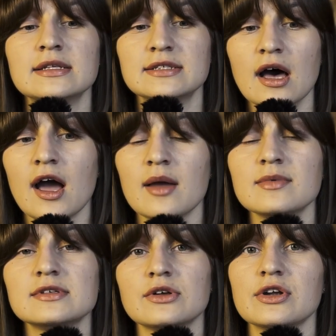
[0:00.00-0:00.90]

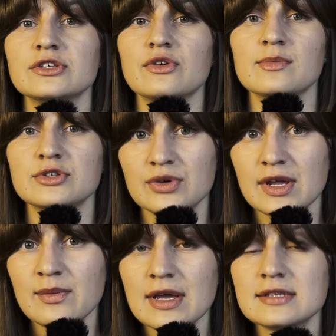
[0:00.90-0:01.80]
Time starts from
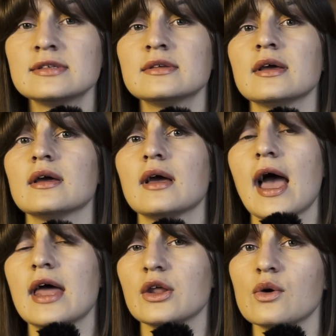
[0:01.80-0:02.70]
3 weeks
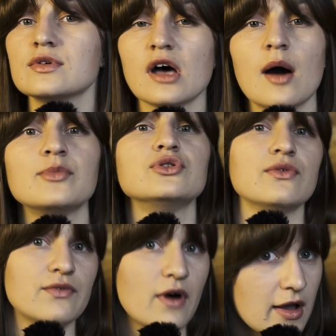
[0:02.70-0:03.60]
and goes up to
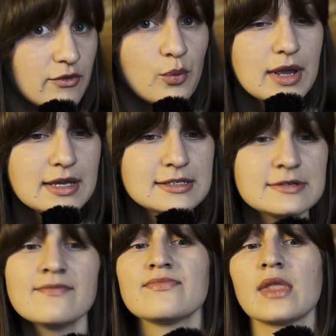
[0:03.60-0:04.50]
5 weeks.